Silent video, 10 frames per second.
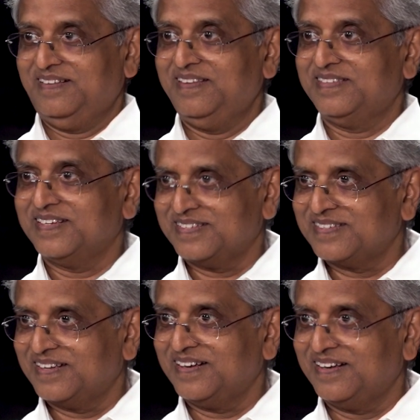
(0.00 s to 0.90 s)
This
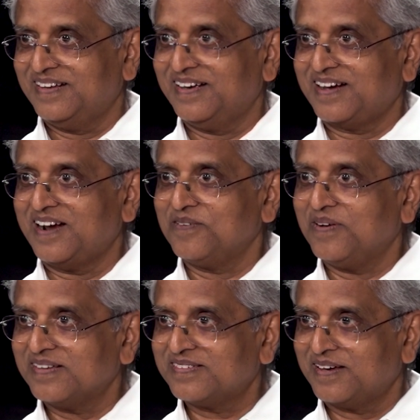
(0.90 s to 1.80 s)
is kind
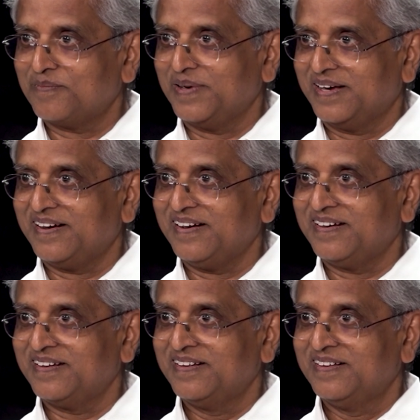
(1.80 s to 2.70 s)
of acerbic,
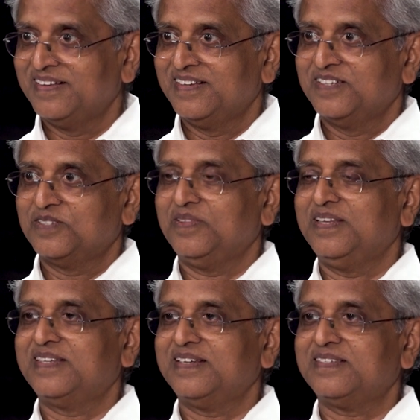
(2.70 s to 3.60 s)
right? So
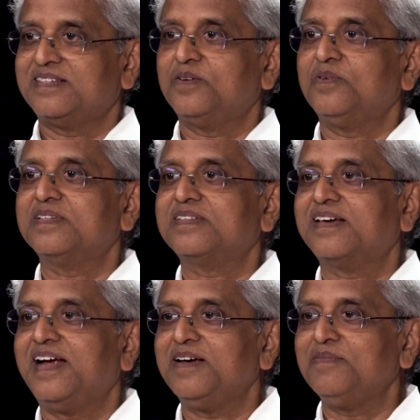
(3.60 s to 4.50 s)
this is to
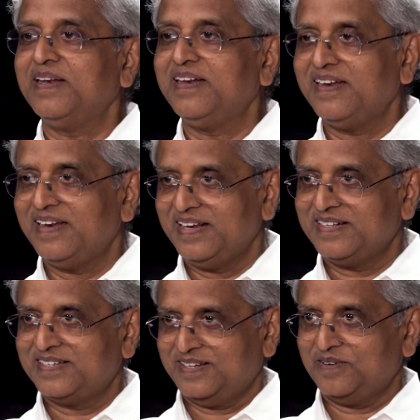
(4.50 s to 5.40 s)
describe the
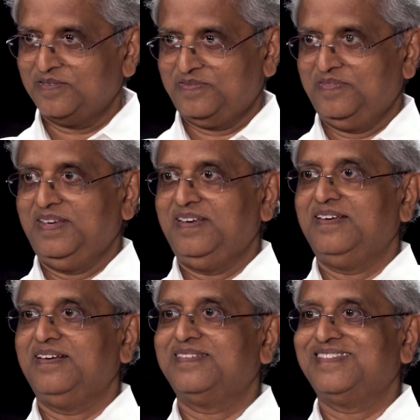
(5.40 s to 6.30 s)
nature of
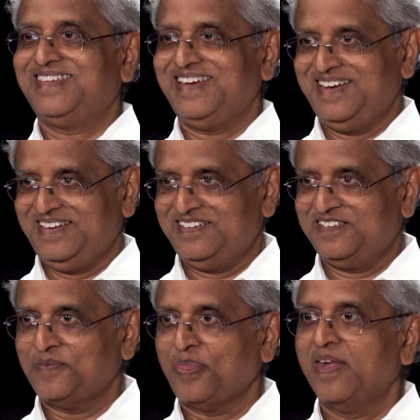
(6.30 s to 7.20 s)
the
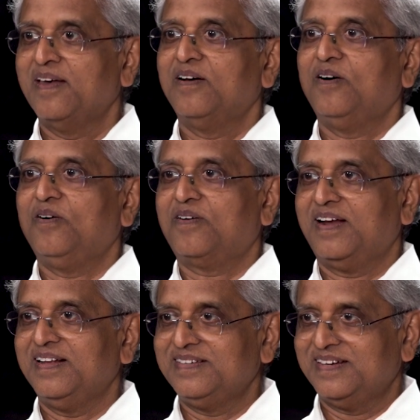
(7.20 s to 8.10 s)
exchange or
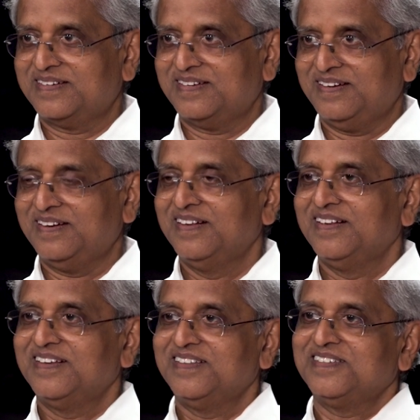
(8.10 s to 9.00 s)
transaction.
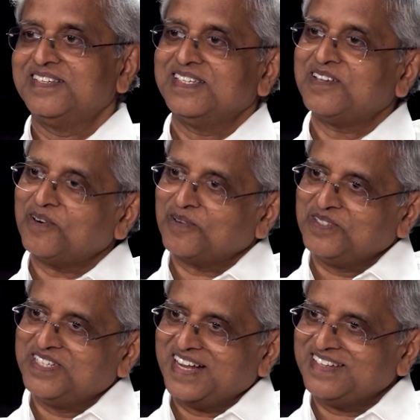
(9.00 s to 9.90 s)
This is not to
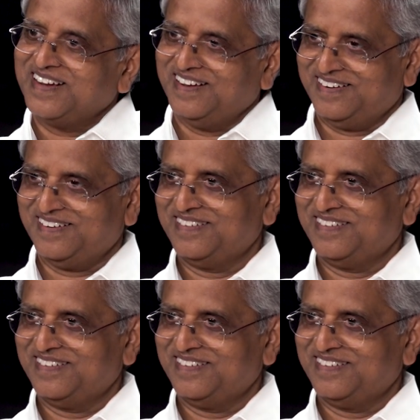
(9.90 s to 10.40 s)
judge her.